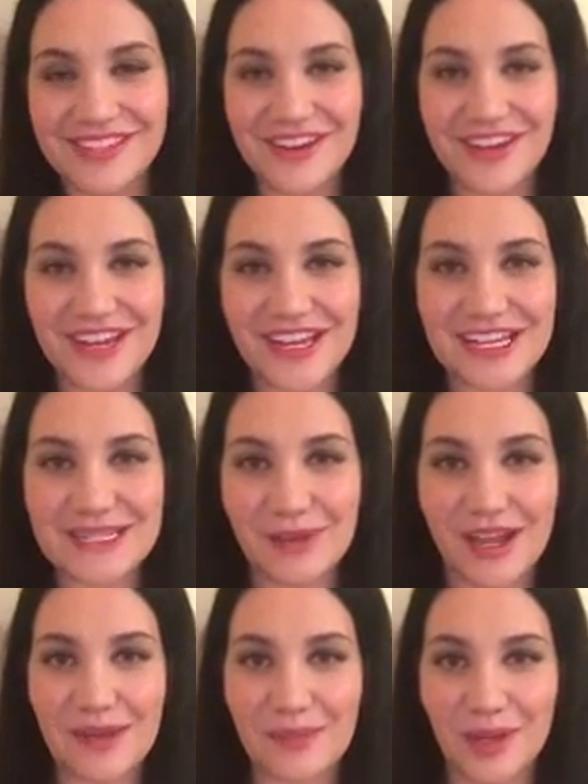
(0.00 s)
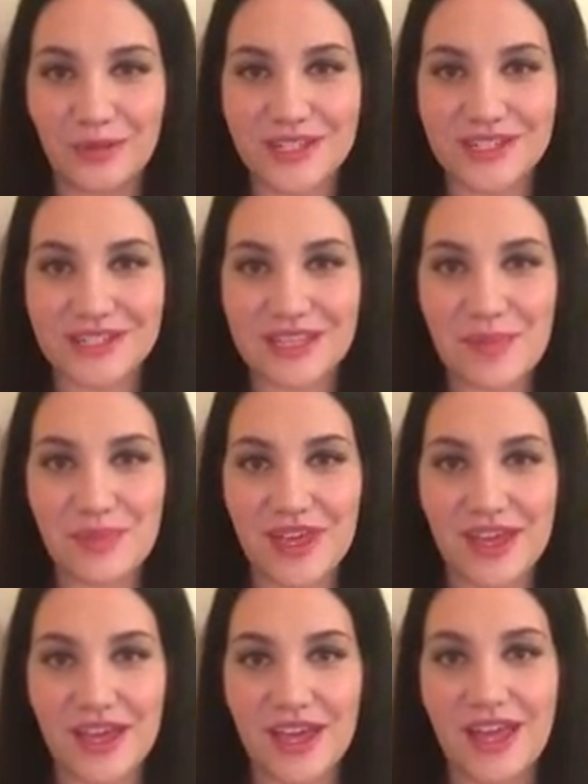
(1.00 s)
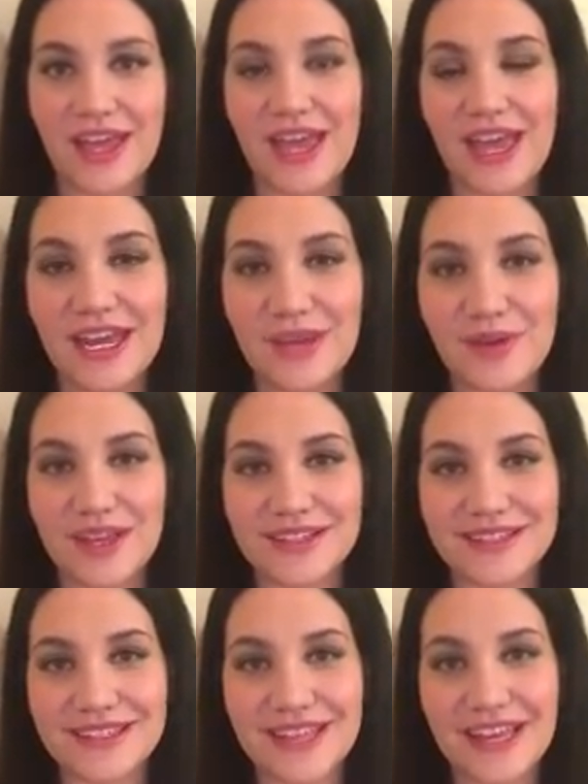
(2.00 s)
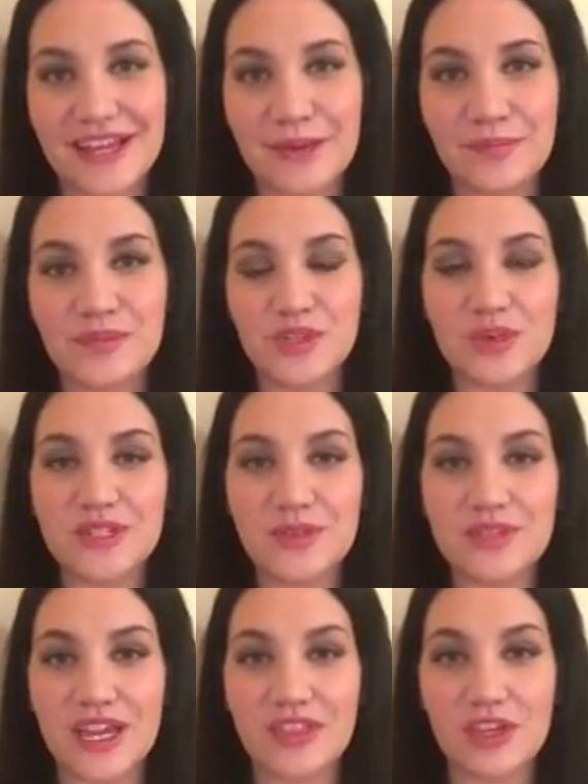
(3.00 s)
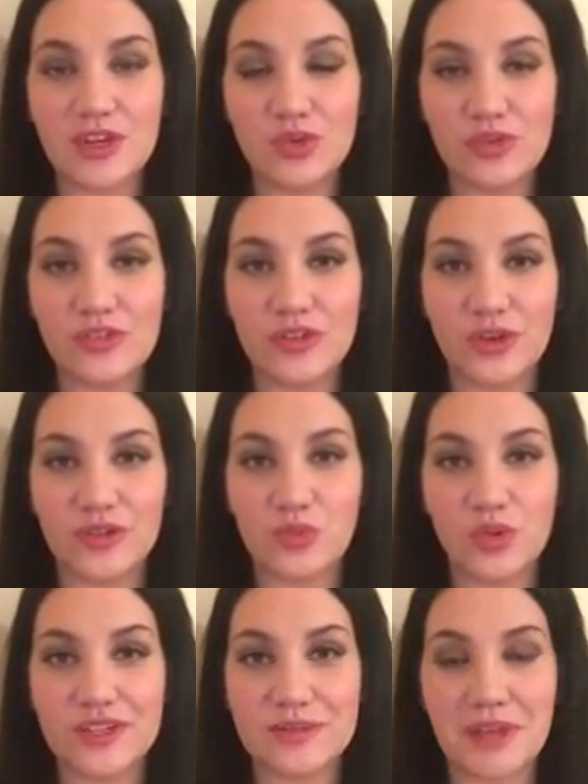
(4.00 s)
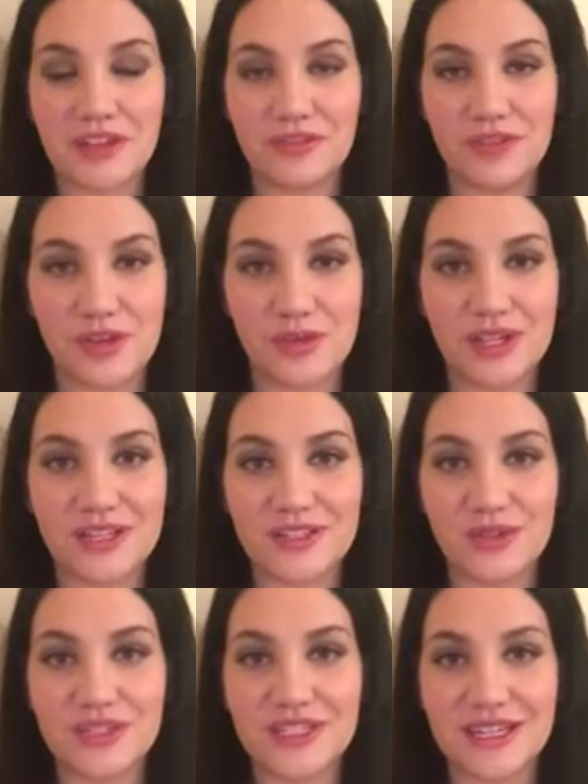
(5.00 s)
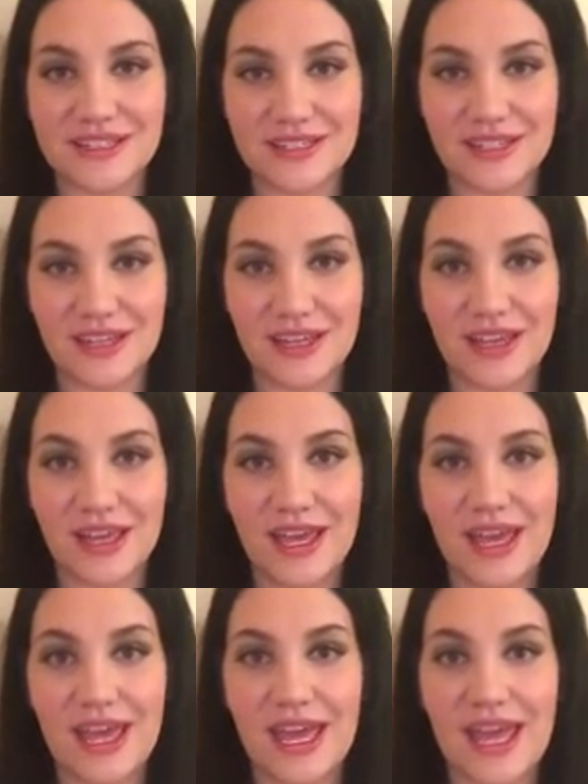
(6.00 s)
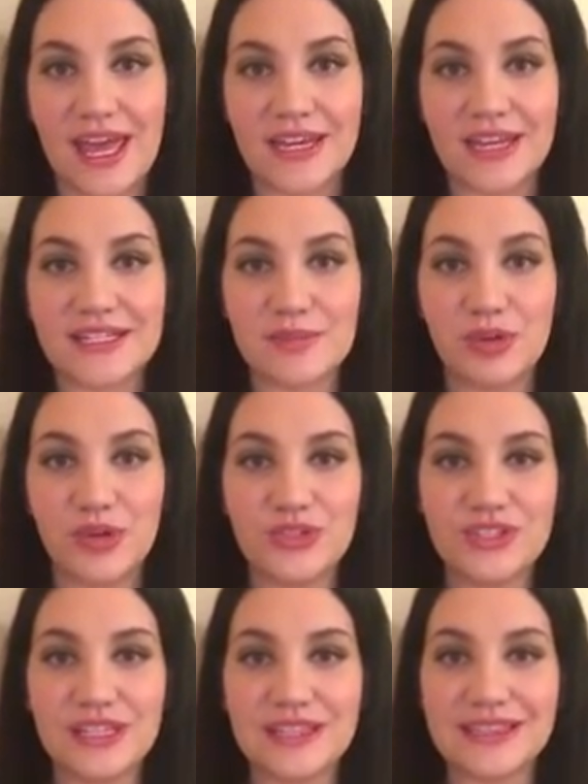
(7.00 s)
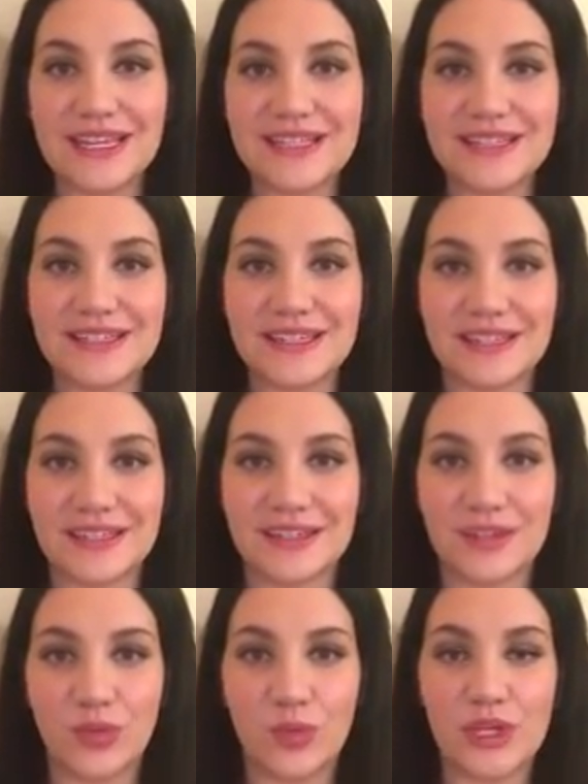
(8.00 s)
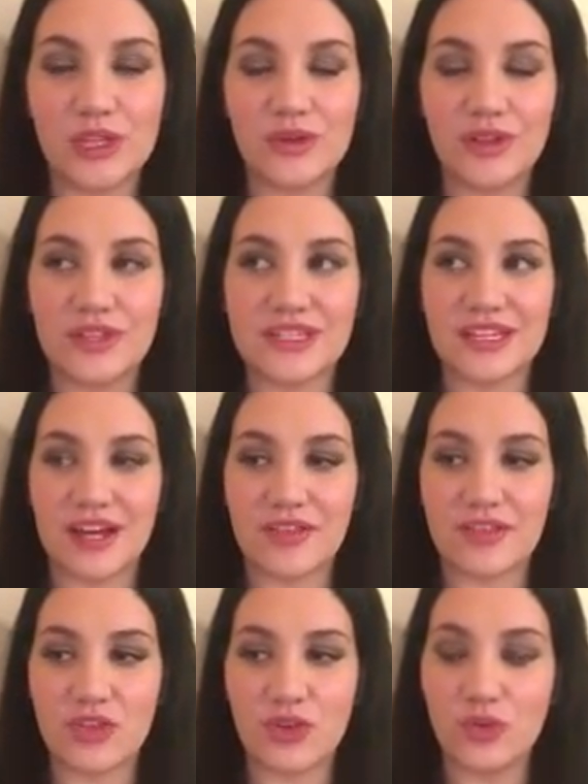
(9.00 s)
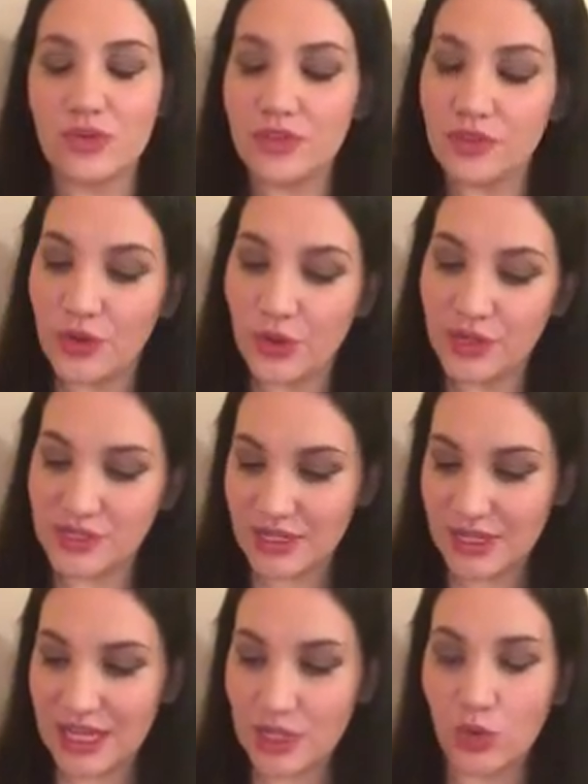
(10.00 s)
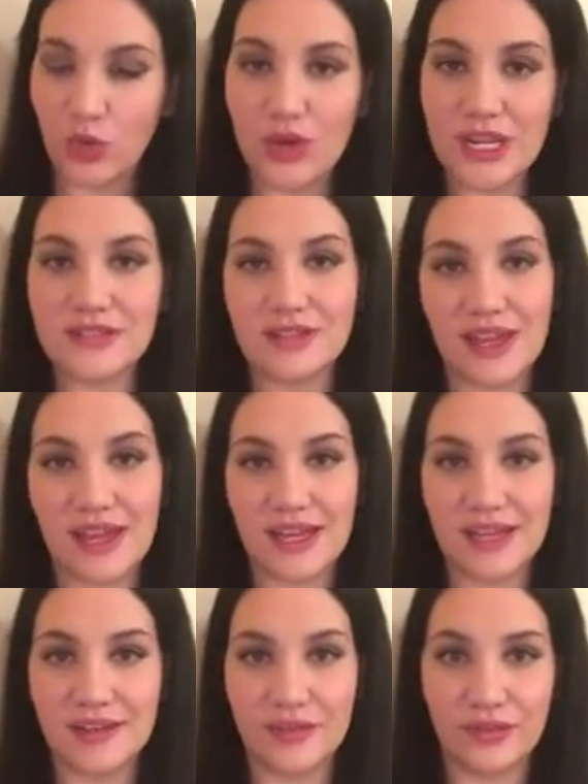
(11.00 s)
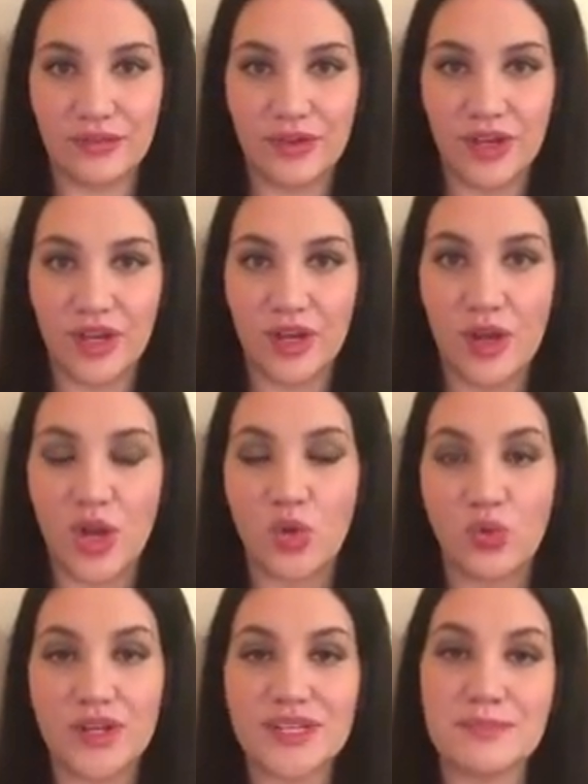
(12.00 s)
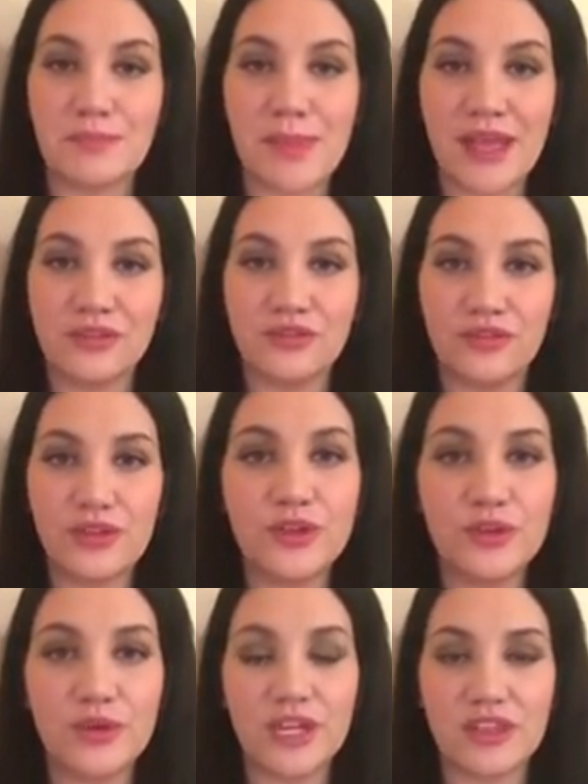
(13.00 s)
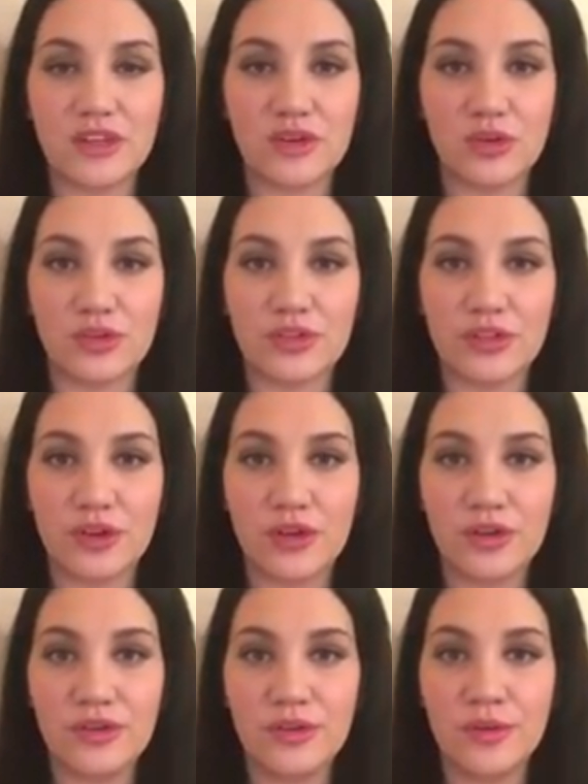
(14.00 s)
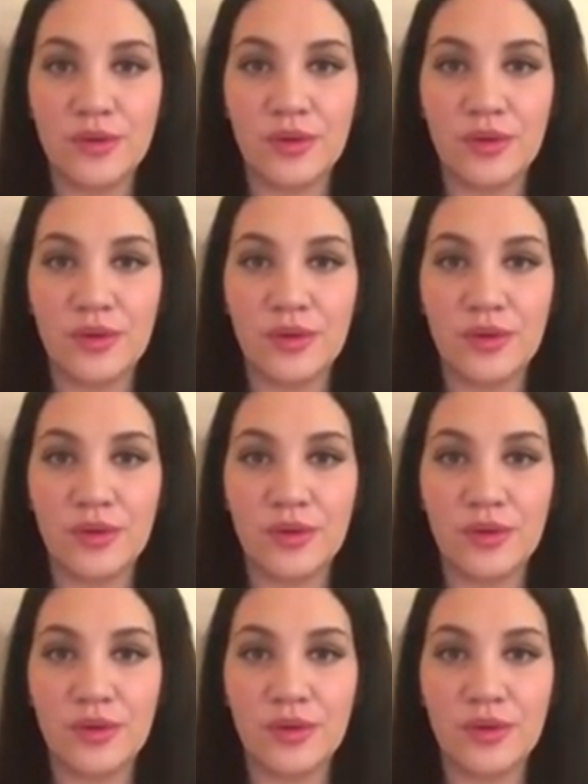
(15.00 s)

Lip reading: Sorry guys, my iPad went to sleep there. Anyways, so as I was saying, the North Node is what is meant for you, it is your destiny. And I suppose the lesson when we look at the South and the North Node is that in order to have what is meant for you in the North Node,